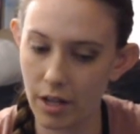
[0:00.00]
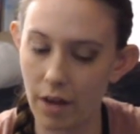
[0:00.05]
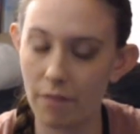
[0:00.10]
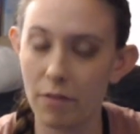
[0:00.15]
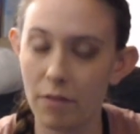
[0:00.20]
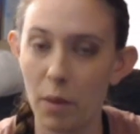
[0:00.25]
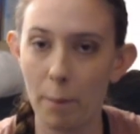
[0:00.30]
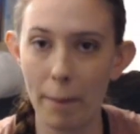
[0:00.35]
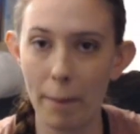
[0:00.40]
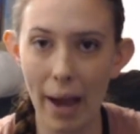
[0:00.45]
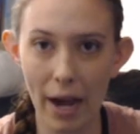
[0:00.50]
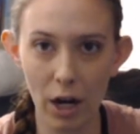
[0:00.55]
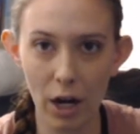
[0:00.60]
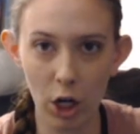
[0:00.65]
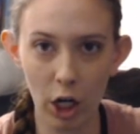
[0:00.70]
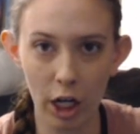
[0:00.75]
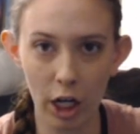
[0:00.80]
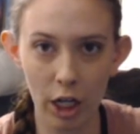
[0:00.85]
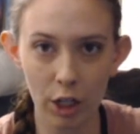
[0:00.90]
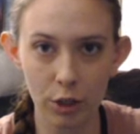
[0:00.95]
of the
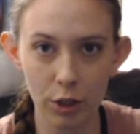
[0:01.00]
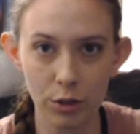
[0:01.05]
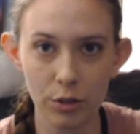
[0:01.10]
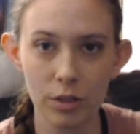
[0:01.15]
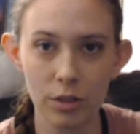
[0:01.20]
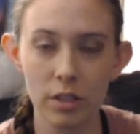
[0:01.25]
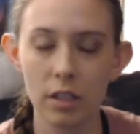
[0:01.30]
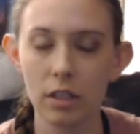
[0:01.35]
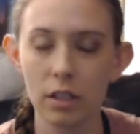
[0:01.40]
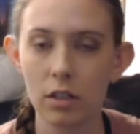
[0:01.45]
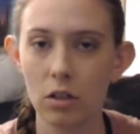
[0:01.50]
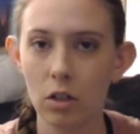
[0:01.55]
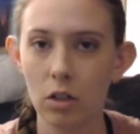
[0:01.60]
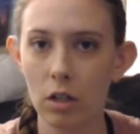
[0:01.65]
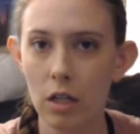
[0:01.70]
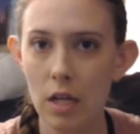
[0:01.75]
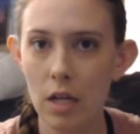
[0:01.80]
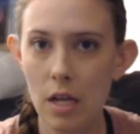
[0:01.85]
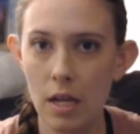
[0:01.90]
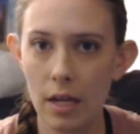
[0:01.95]
background, the little